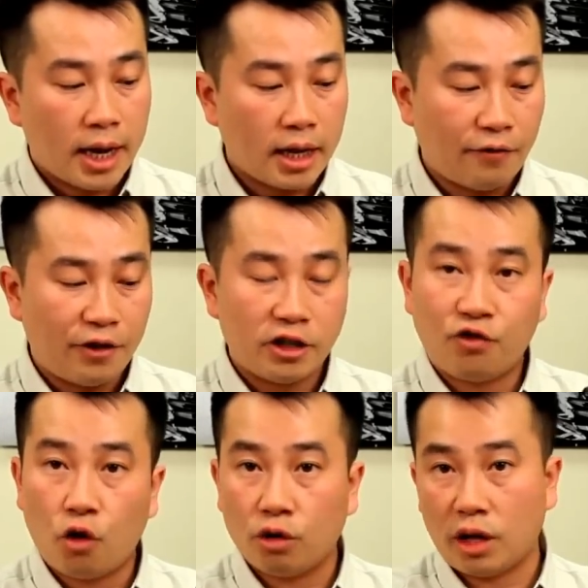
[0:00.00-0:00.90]
And the first
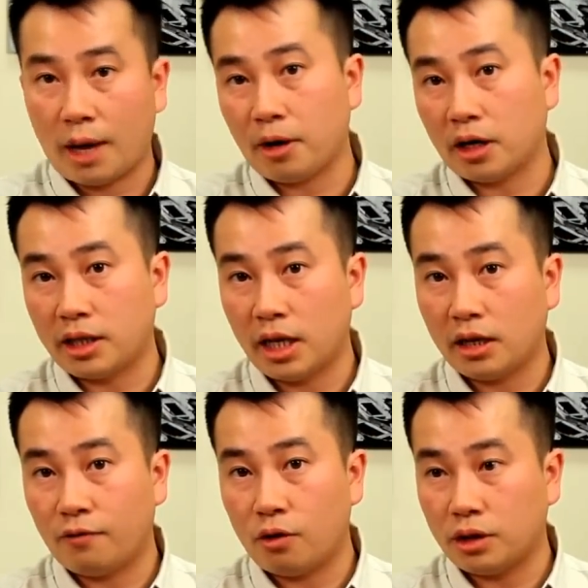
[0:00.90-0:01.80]
photo that I'm going to take,
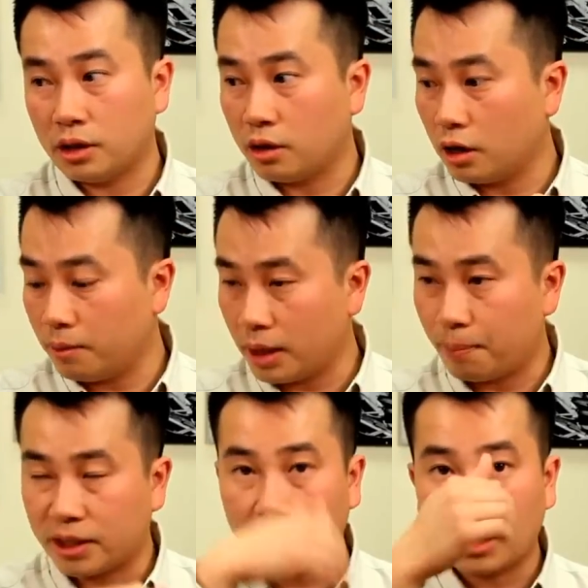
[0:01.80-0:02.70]
of course, is going to be a
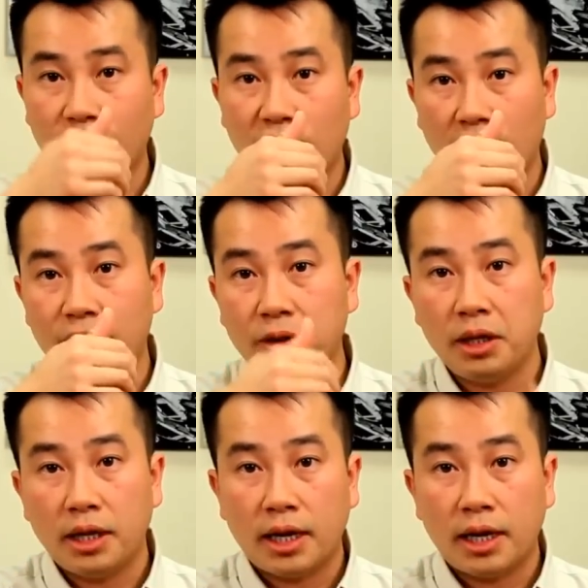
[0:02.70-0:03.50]
protective cover,